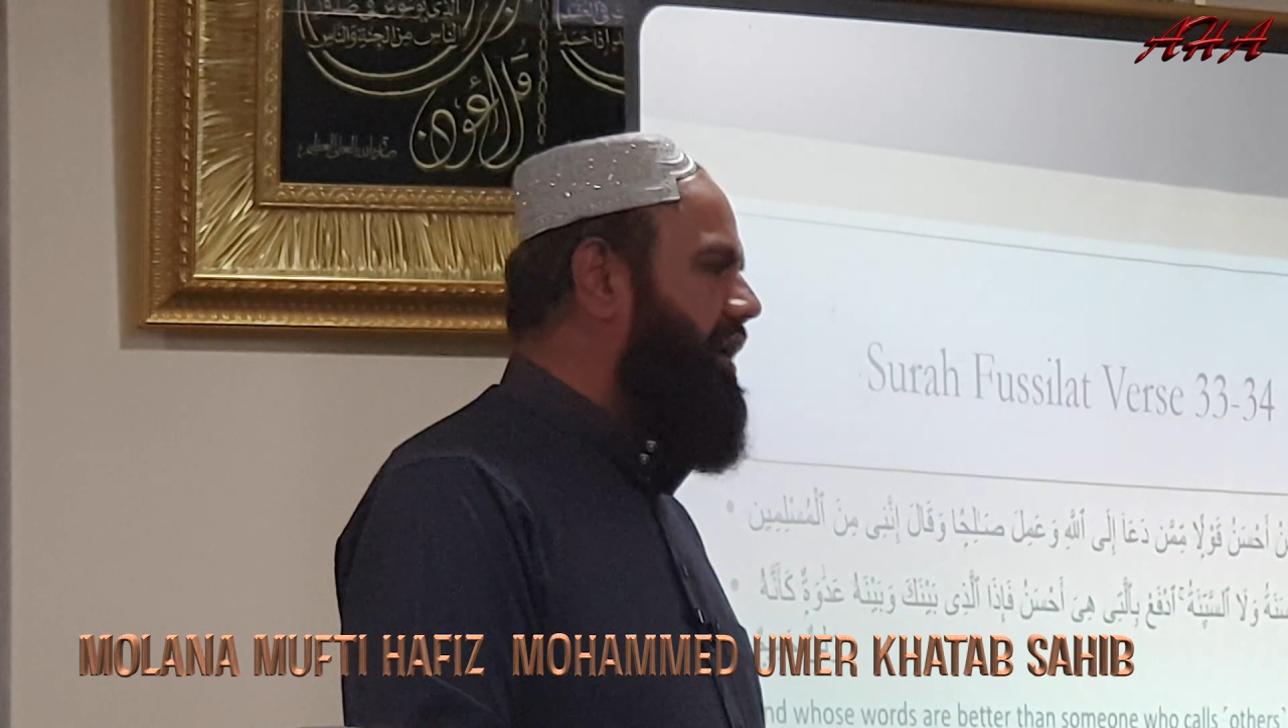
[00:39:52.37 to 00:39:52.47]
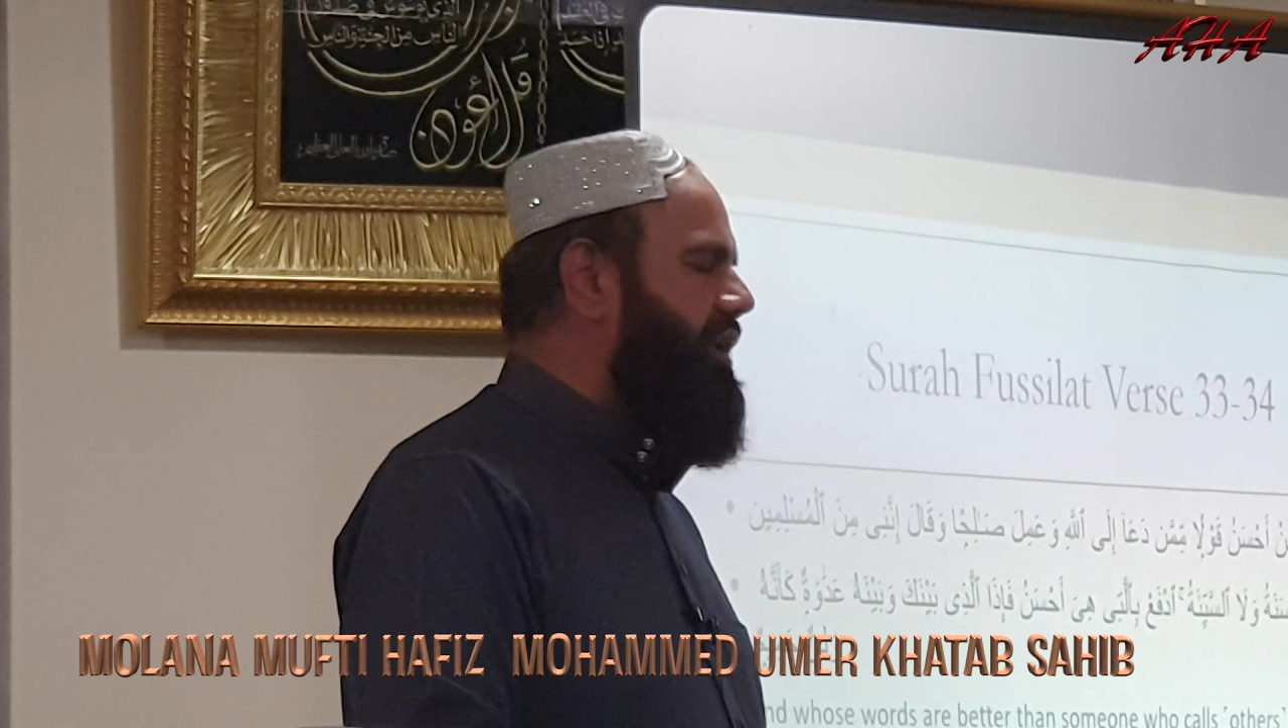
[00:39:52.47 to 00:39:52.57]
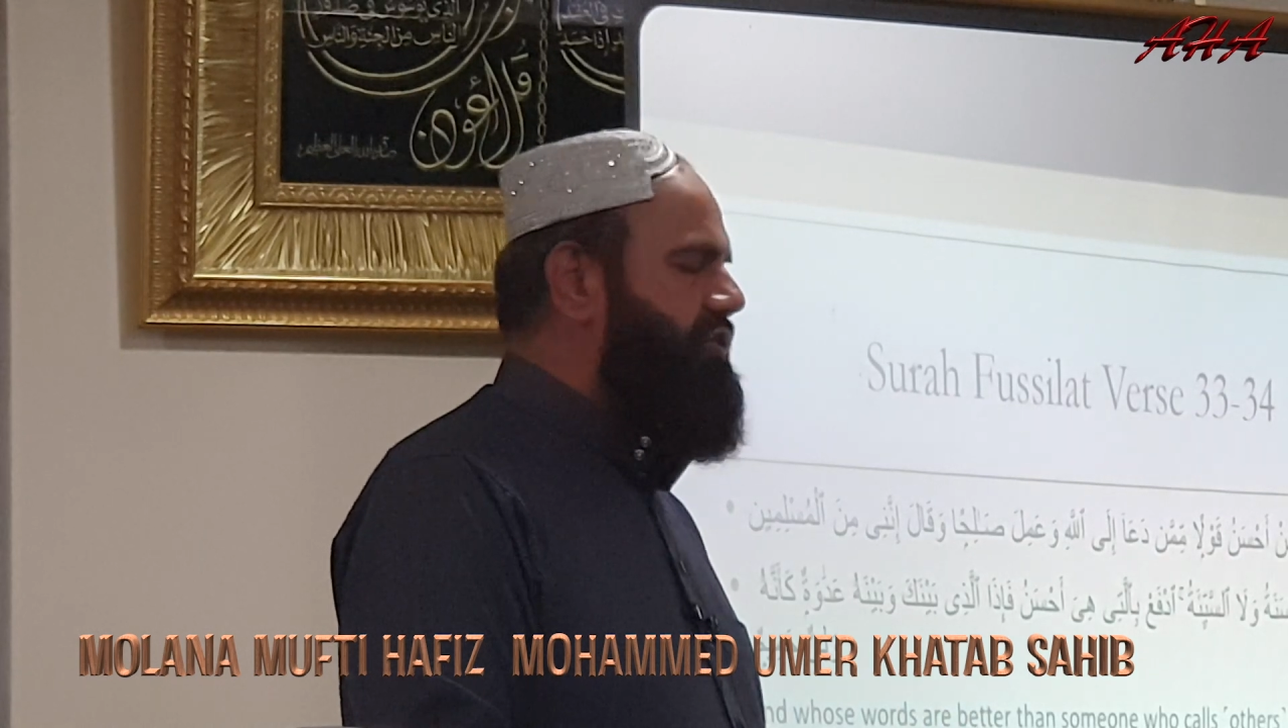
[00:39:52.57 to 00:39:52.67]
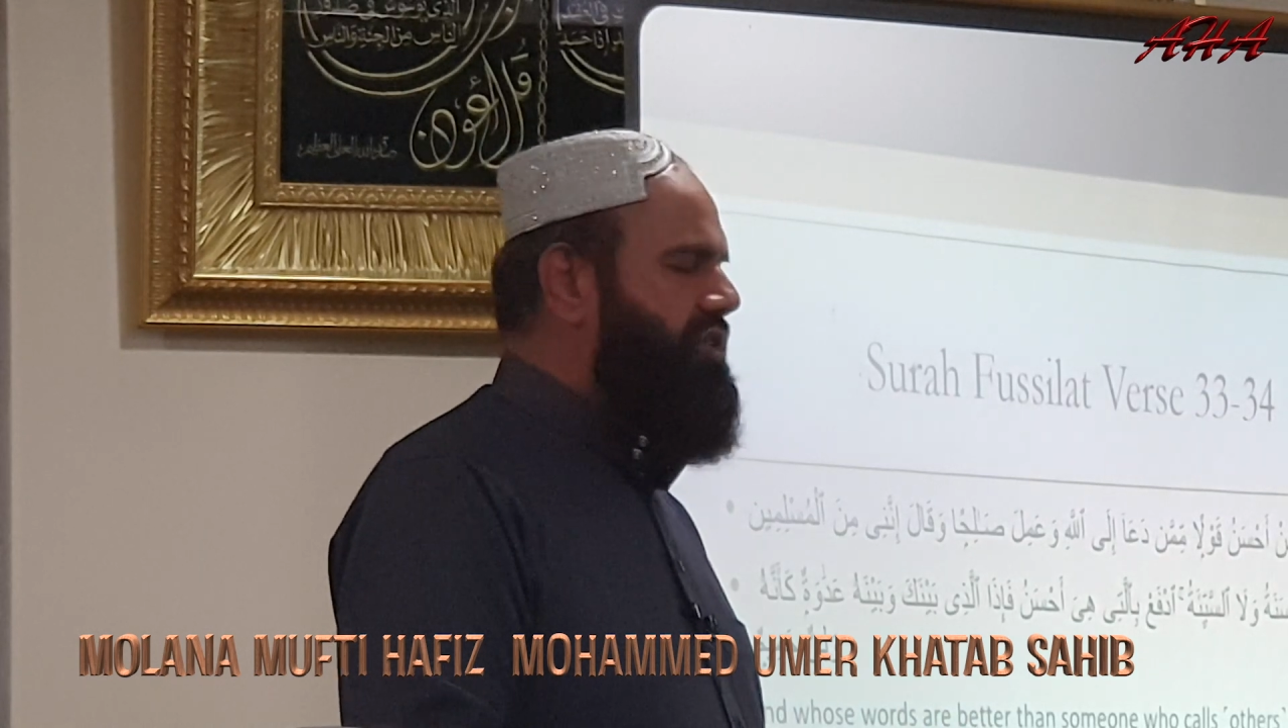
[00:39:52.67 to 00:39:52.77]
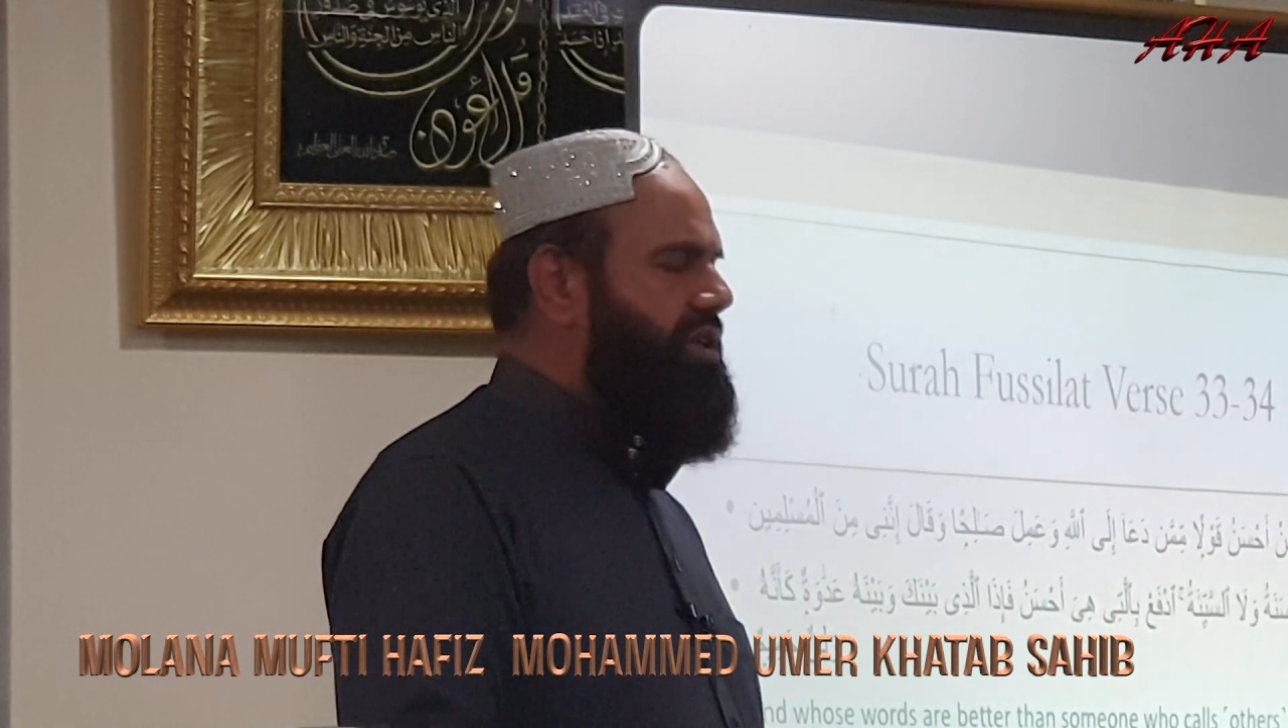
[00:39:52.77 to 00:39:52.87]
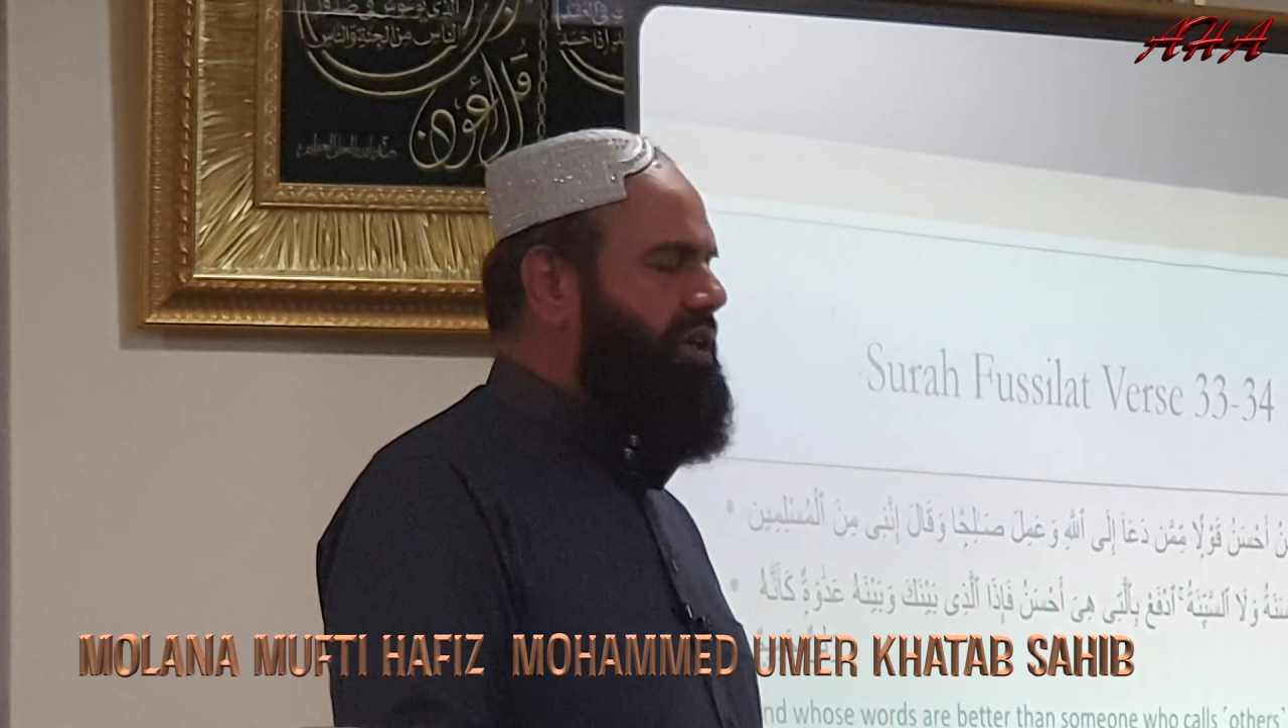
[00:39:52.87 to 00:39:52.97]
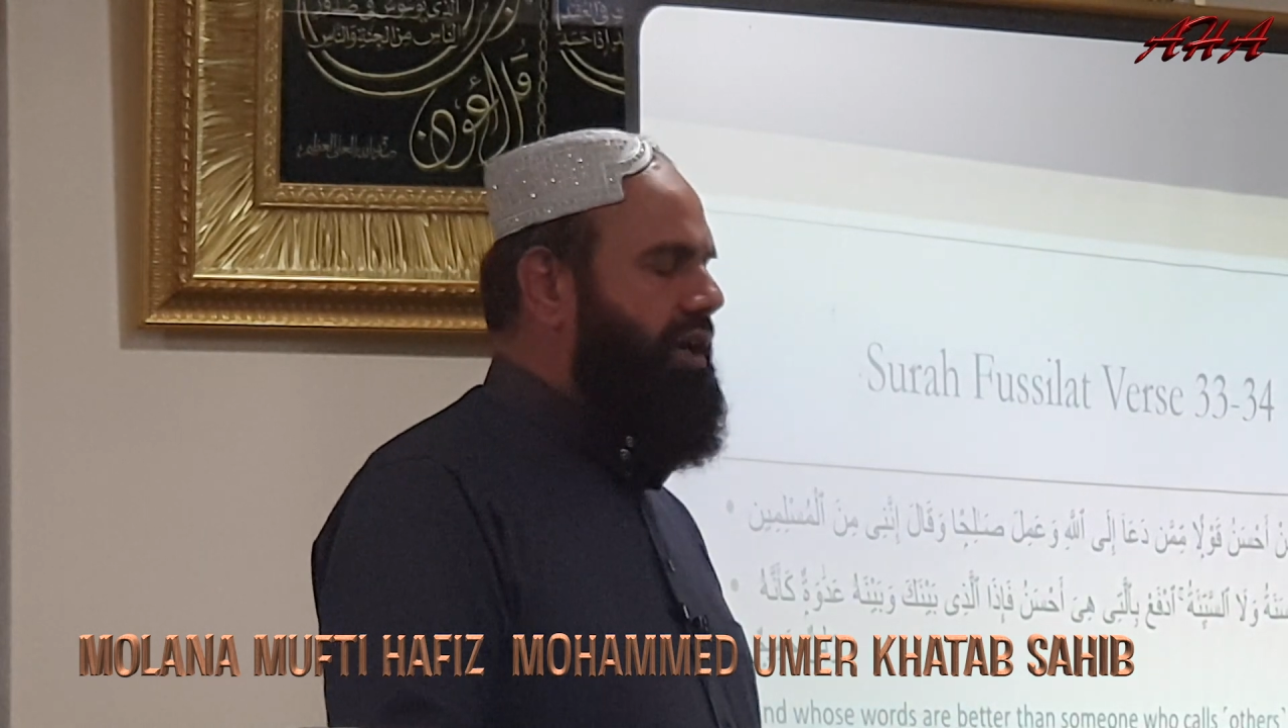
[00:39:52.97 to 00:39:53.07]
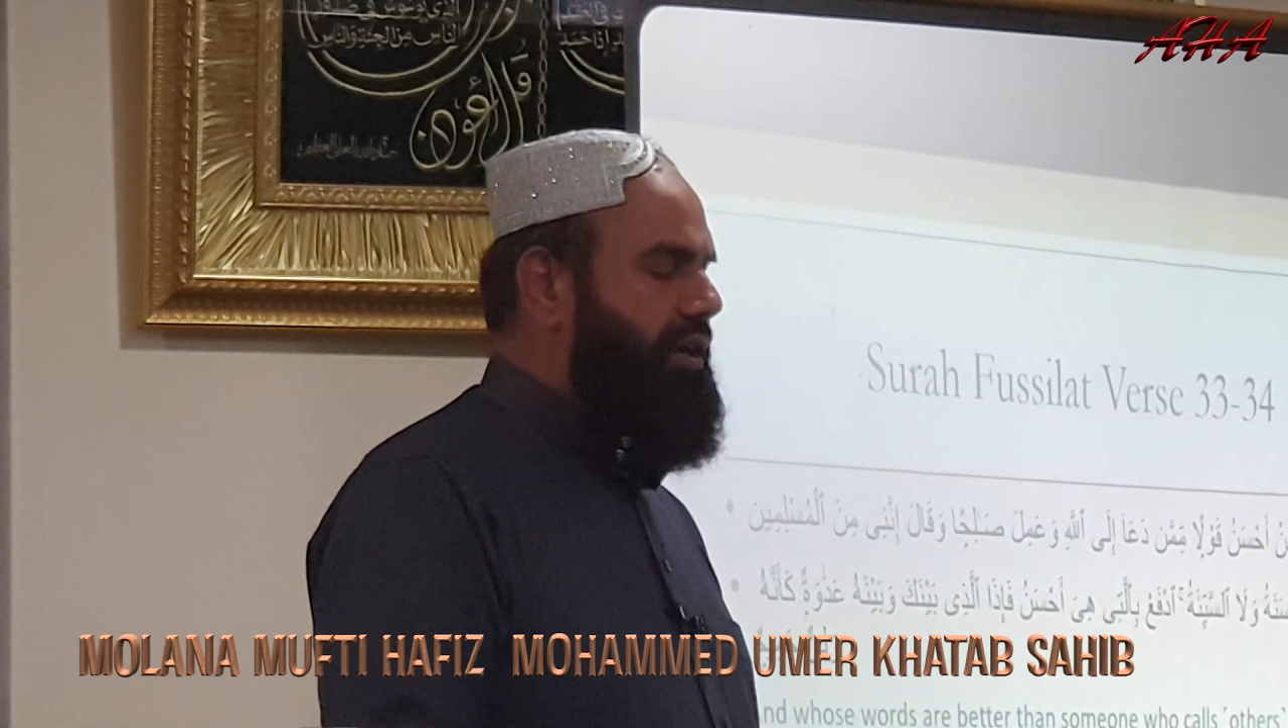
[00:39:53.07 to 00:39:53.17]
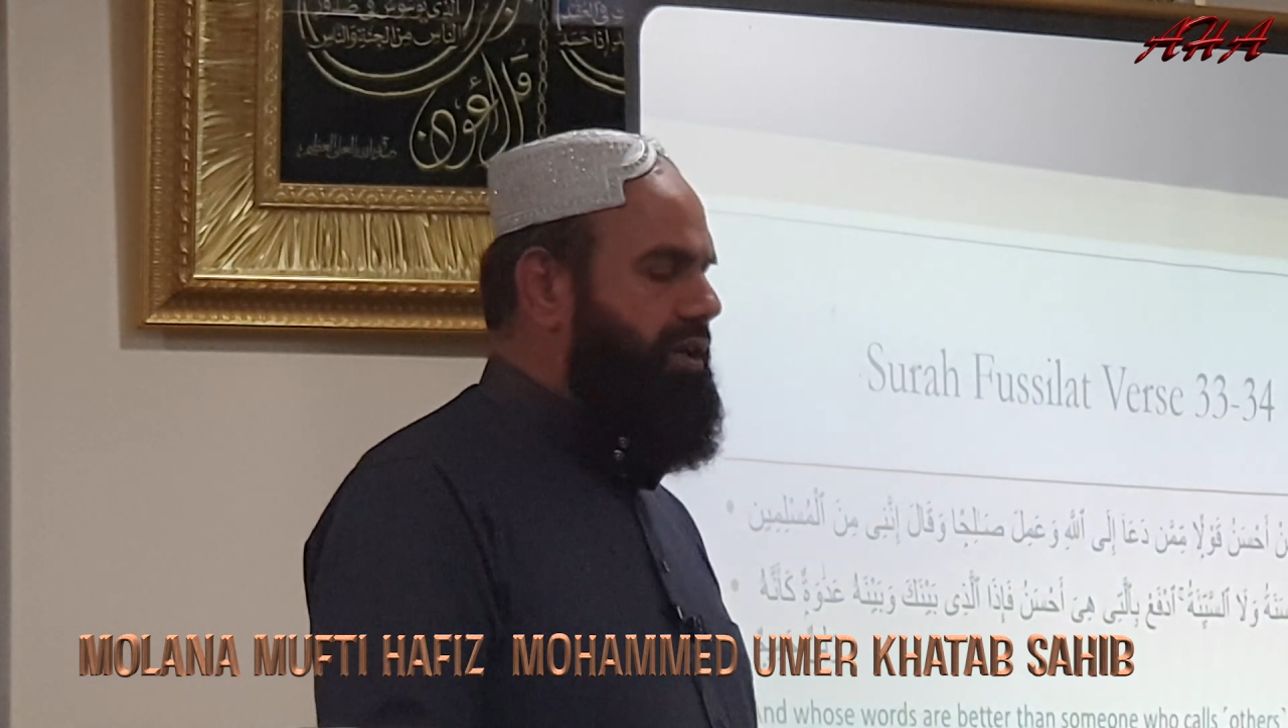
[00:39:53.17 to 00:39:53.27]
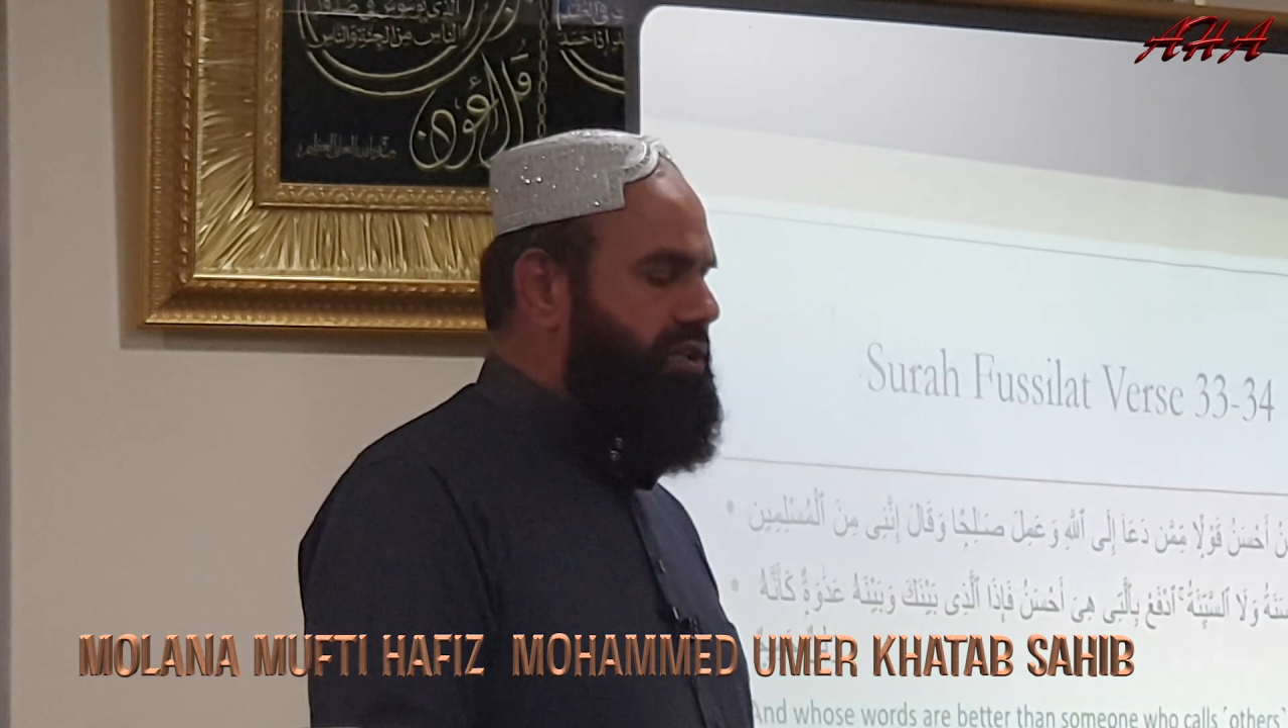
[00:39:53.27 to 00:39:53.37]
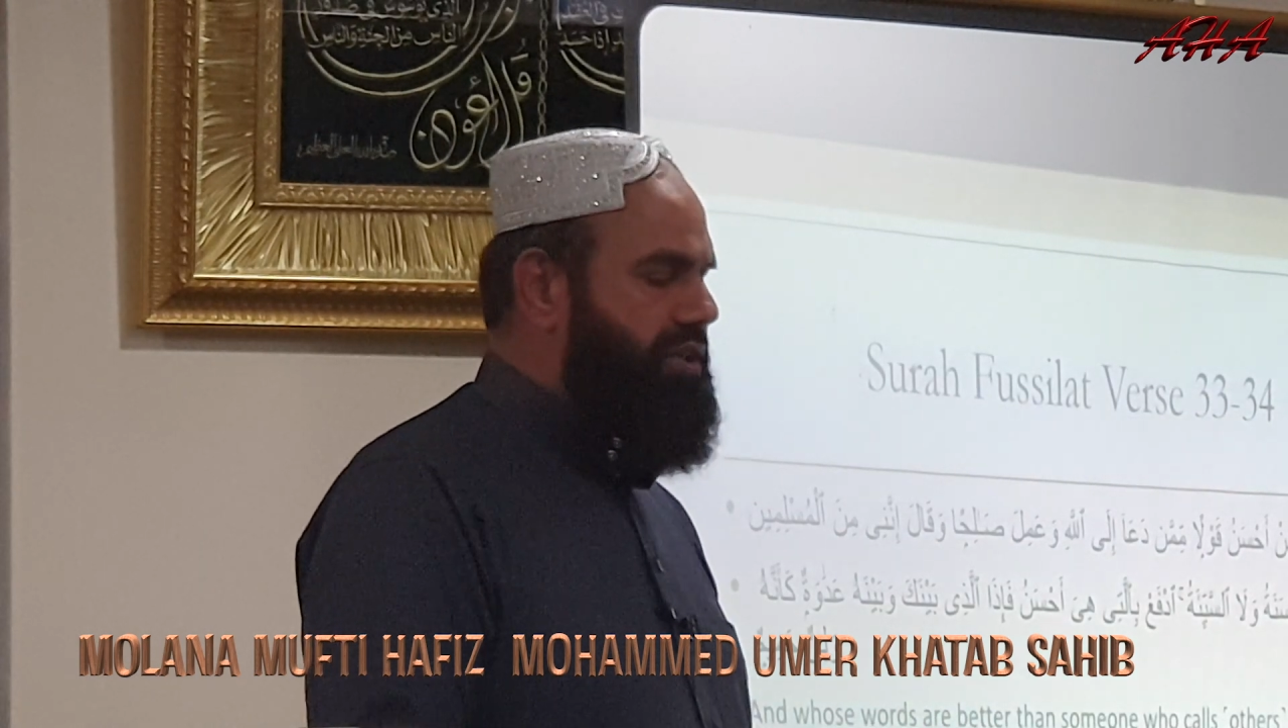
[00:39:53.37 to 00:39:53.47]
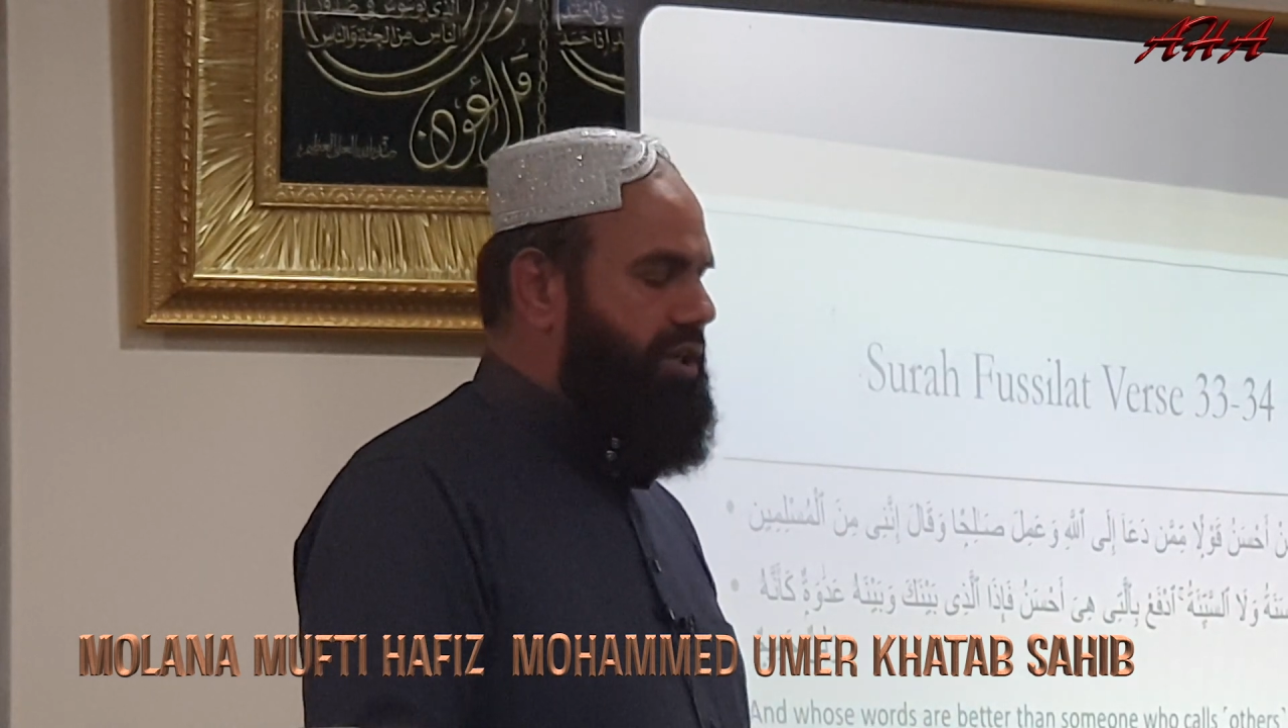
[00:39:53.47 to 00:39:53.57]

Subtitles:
Sayyidi Ala Hazrat